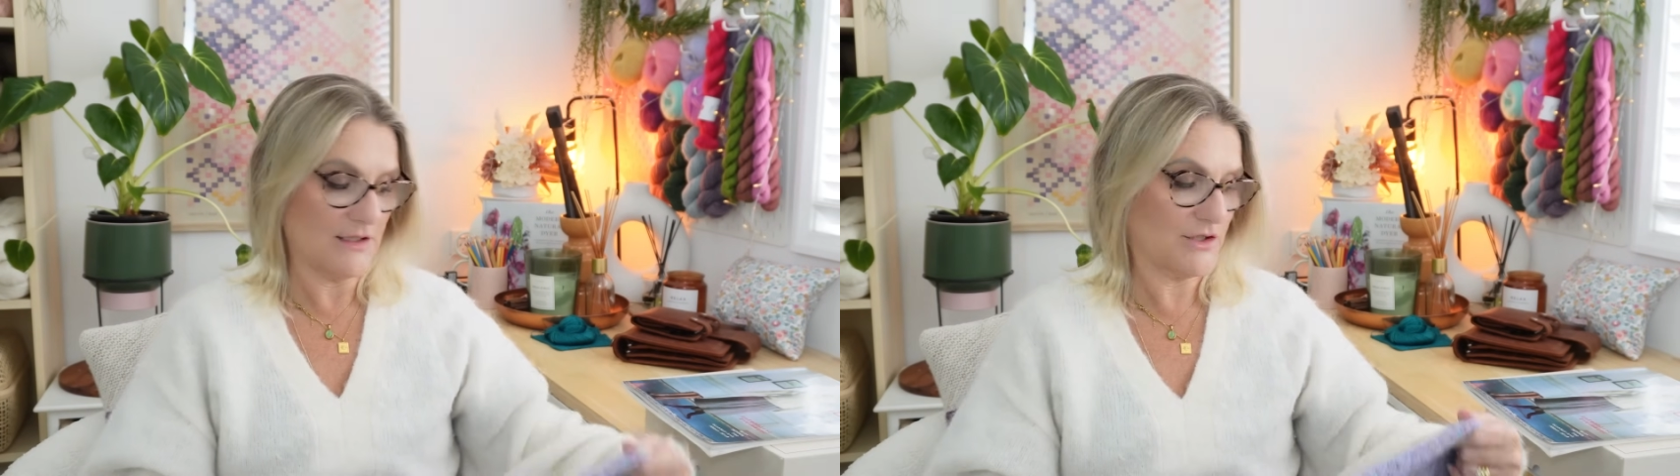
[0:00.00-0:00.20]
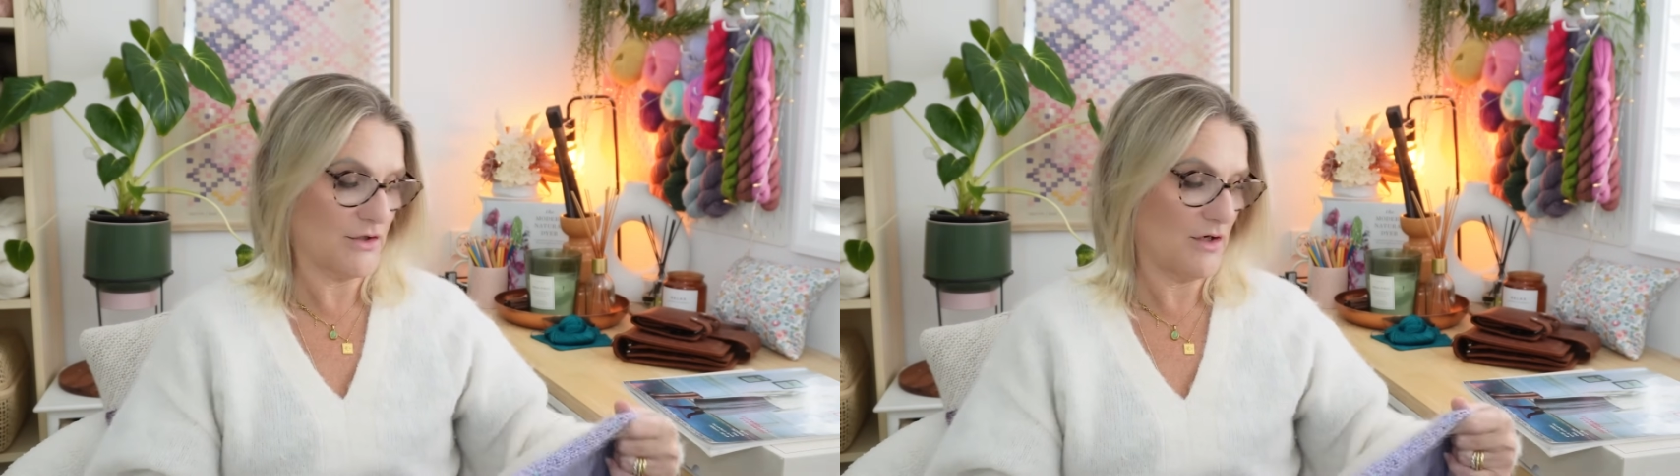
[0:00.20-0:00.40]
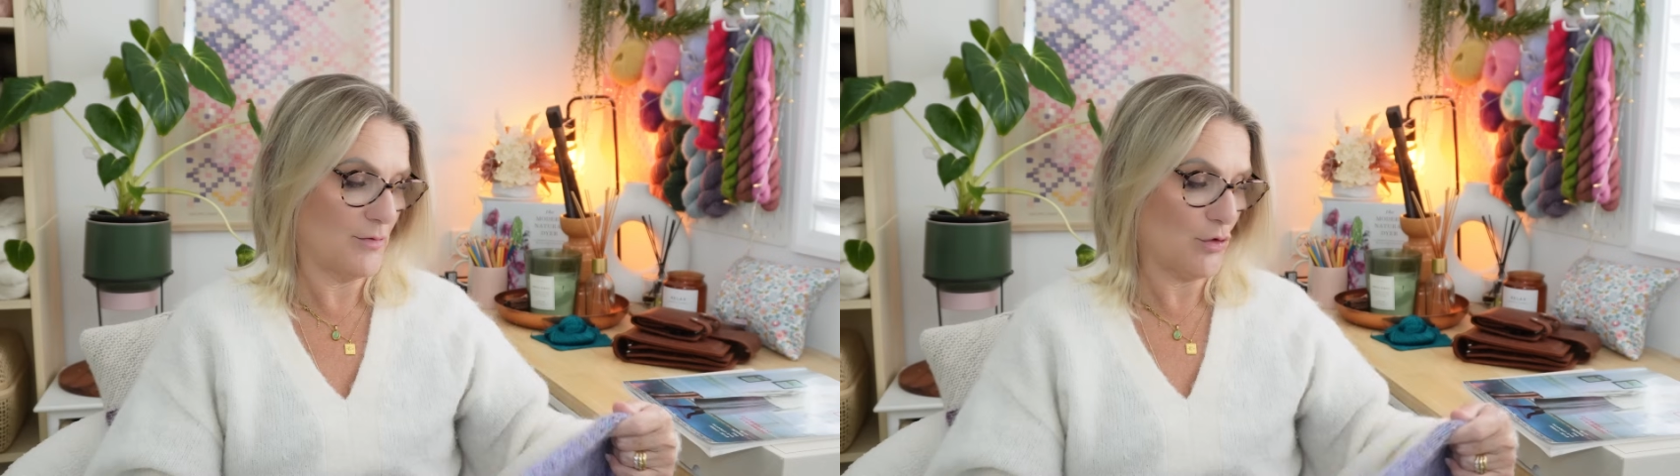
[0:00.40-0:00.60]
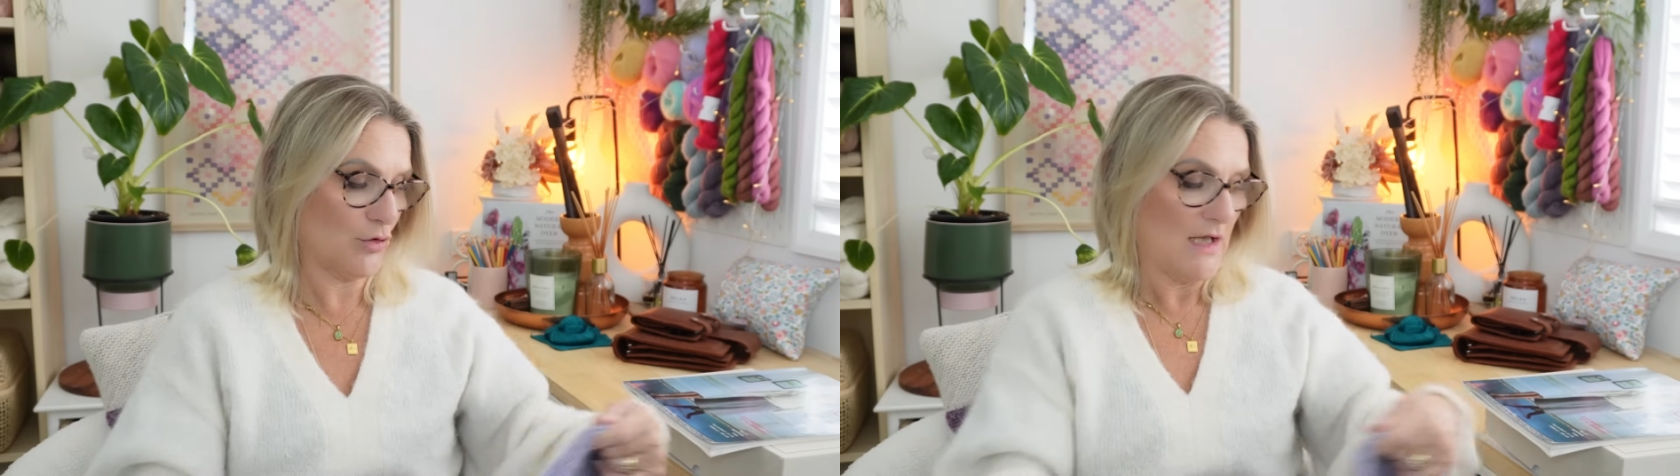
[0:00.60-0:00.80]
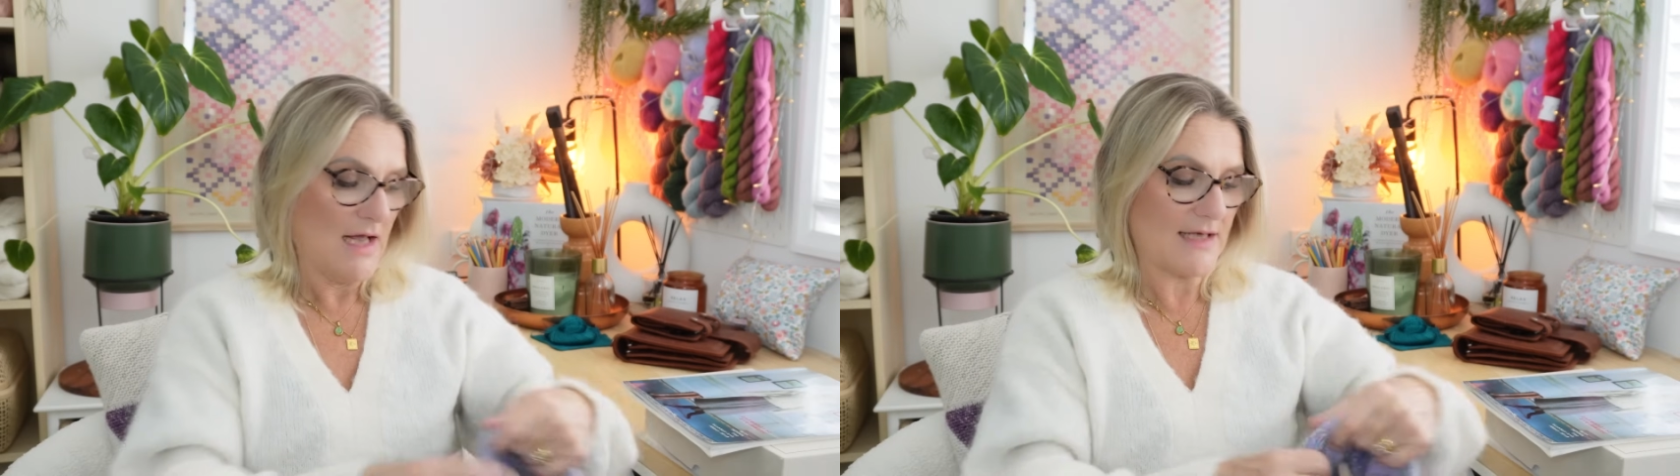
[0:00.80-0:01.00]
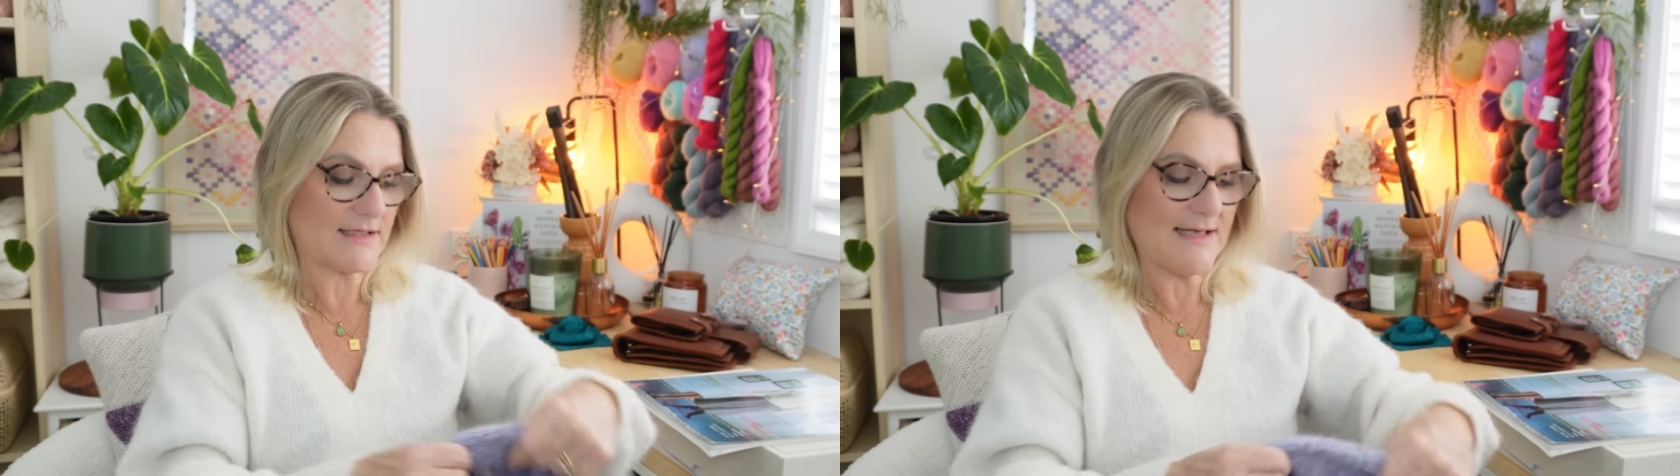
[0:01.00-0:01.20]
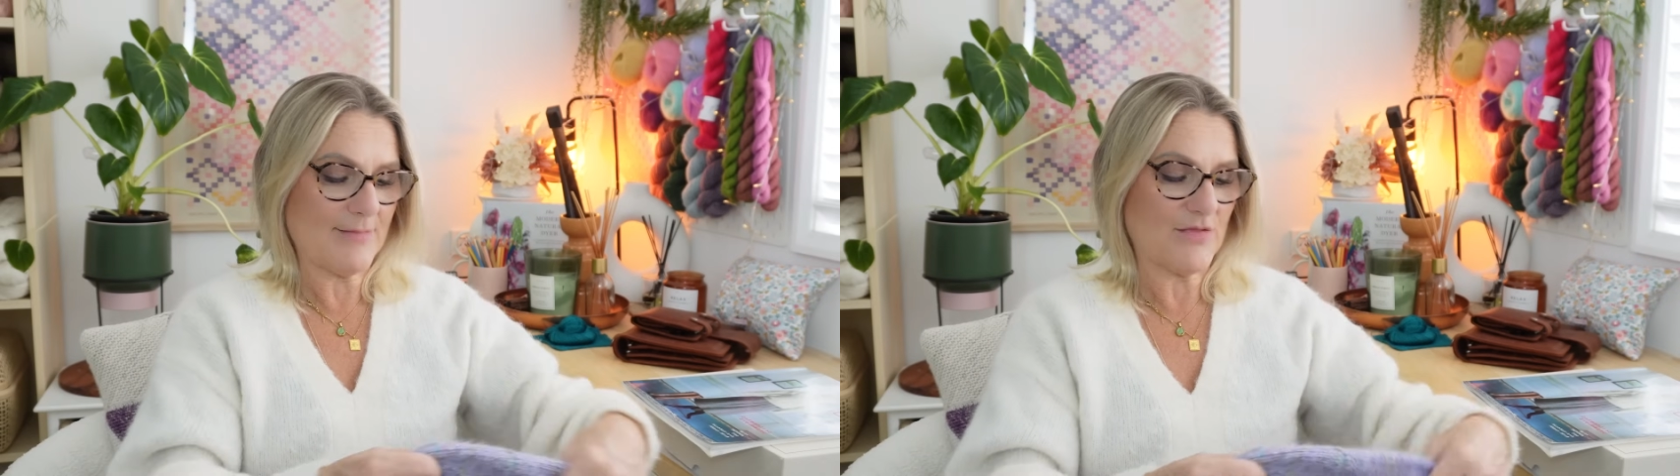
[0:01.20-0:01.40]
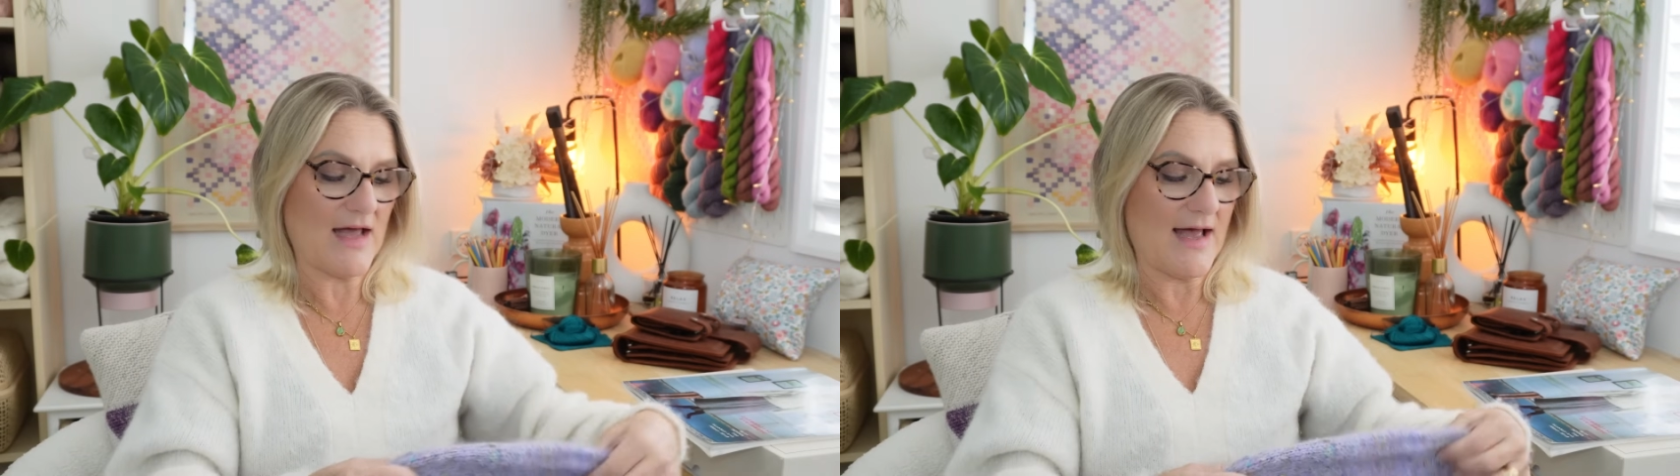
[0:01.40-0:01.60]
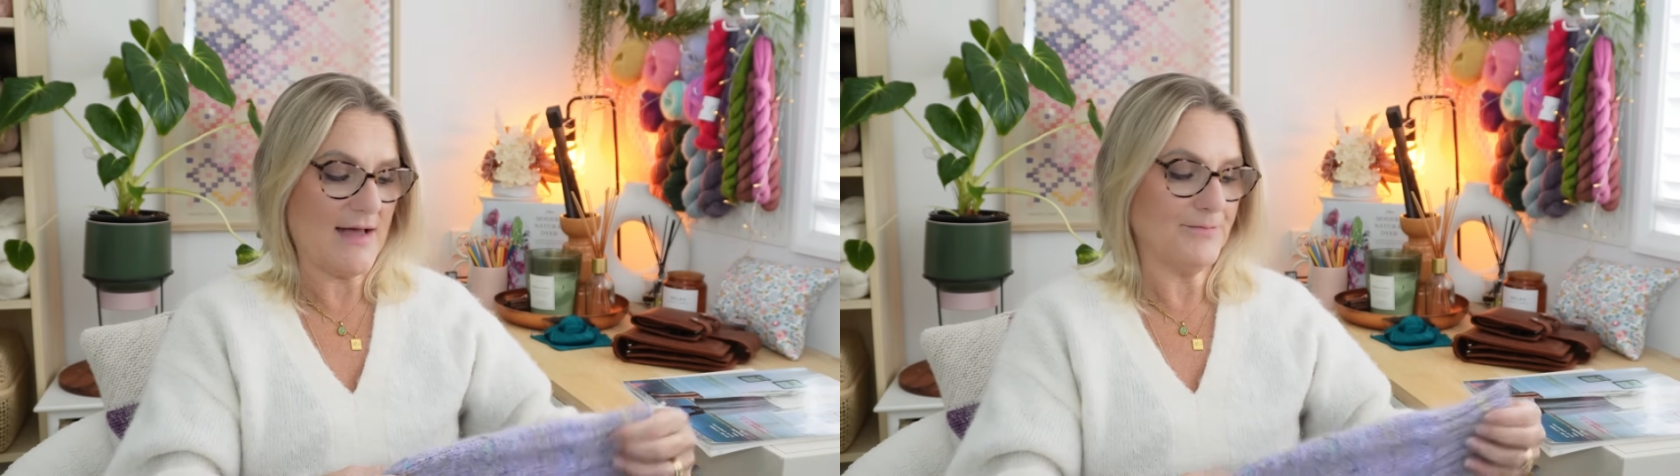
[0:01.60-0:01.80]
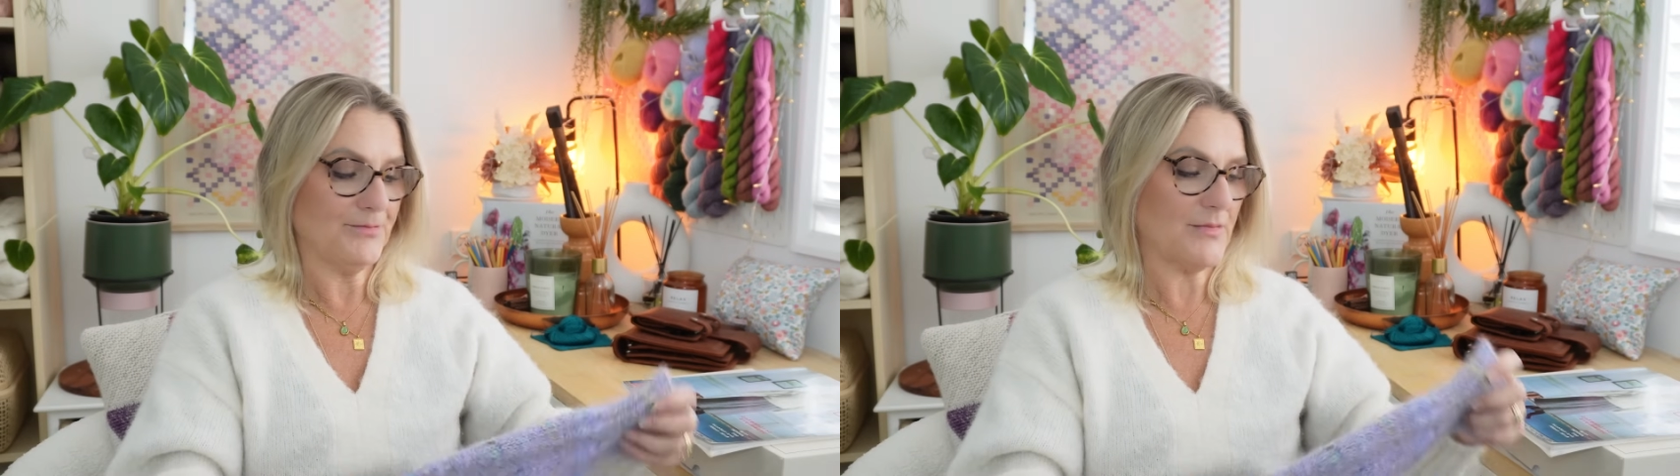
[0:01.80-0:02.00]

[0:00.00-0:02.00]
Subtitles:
enjoyable, except that,